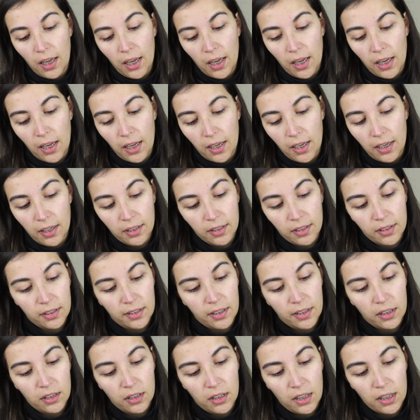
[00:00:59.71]
And
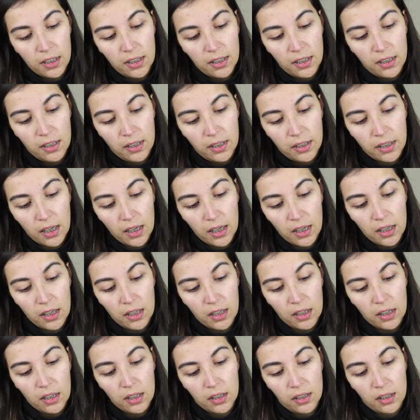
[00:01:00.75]
they
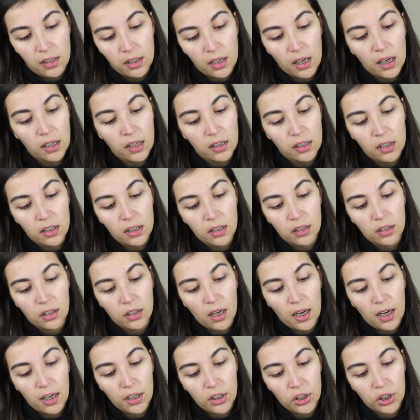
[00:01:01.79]
say it's
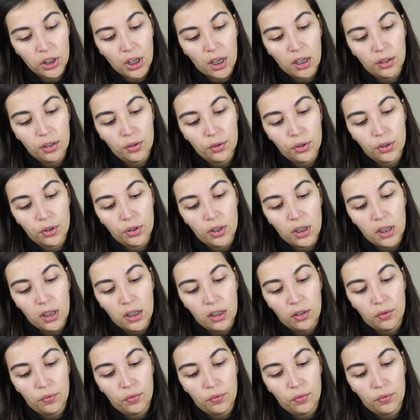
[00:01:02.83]
18 eyeshadows in